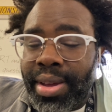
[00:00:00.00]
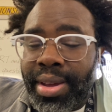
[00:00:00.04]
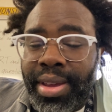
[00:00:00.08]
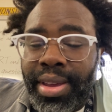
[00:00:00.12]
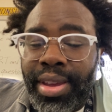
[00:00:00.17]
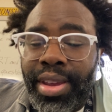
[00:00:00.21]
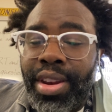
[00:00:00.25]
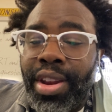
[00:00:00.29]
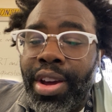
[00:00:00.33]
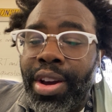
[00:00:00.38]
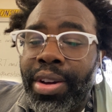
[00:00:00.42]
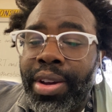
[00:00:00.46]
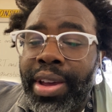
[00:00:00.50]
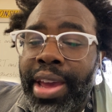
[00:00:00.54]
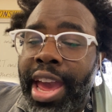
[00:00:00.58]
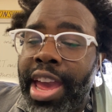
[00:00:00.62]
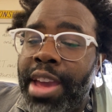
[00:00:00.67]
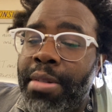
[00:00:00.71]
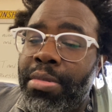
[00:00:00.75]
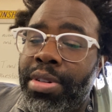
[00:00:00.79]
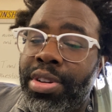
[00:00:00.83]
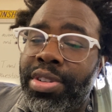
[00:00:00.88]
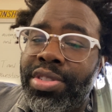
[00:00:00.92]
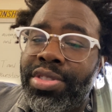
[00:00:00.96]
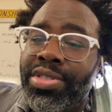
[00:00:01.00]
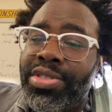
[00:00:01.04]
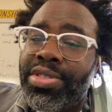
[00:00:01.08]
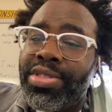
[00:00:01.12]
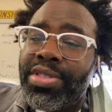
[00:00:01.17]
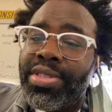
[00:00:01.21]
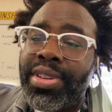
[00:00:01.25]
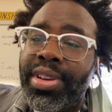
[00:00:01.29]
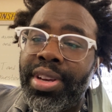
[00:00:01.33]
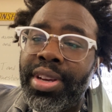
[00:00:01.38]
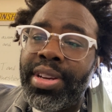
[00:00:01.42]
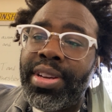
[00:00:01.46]
You know,
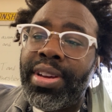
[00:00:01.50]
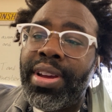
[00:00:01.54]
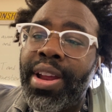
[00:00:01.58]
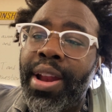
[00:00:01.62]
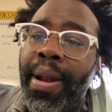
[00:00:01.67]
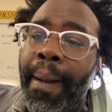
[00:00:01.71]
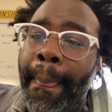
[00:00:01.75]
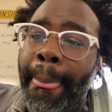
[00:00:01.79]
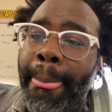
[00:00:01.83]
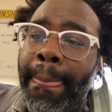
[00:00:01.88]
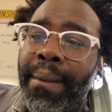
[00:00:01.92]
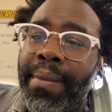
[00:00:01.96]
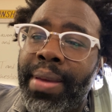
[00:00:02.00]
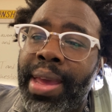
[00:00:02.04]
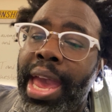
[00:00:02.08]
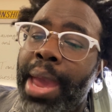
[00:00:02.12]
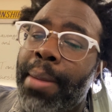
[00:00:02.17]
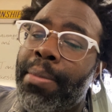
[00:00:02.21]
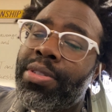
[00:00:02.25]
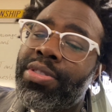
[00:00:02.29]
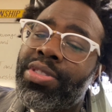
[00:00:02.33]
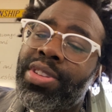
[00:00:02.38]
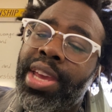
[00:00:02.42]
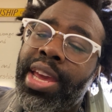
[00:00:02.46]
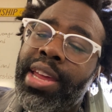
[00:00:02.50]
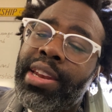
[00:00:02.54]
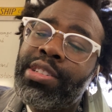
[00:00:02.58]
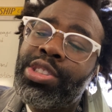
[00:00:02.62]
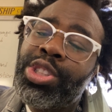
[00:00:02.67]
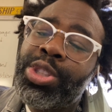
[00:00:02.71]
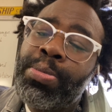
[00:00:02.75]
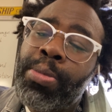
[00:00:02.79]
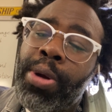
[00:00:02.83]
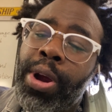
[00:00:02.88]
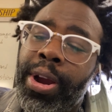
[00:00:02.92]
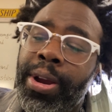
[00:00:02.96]
gamers are getting
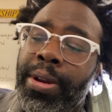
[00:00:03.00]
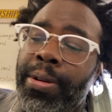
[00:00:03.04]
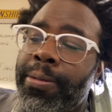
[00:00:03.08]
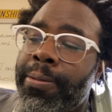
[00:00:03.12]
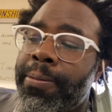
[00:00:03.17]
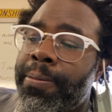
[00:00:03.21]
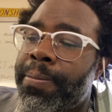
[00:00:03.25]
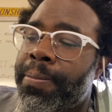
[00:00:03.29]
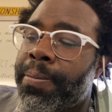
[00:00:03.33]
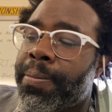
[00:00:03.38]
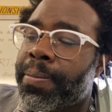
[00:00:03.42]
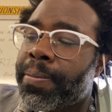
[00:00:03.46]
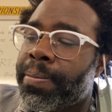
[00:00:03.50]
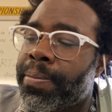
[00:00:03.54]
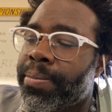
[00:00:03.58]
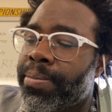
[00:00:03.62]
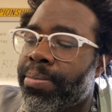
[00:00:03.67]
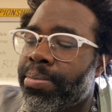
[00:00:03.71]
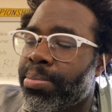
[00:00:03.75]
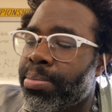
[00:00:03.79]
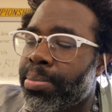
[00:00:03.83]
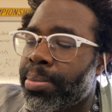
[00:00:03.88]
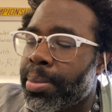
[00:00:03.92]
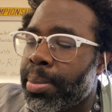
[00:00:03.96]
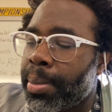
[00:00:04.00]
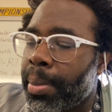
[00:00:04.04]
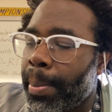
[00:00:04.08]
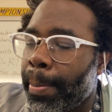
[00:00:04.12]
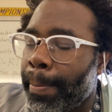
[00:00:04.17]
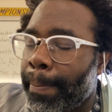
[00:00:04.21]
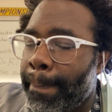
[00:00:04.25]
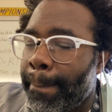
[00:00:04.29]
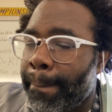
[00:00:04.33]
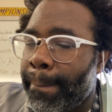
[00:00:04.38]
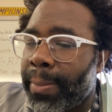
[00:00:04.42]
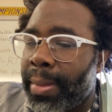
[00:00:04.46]
smart,
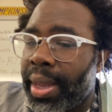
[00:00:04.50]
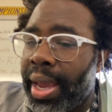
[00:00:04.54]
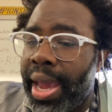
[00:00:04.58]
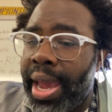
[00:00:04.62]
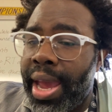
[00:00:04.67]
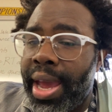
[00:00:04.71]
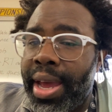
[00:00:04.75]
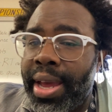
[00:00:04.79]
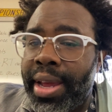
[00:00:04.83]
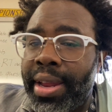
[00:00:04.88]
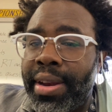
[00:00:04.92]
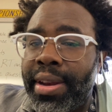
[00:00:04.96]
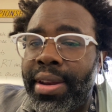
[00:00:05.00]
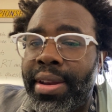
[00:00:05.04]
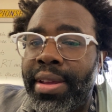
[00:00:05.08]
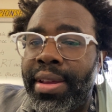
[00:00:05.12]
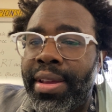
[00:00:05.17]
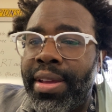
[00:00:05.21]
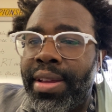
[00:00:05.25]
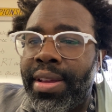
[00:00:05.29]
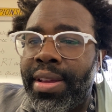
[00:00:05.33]
and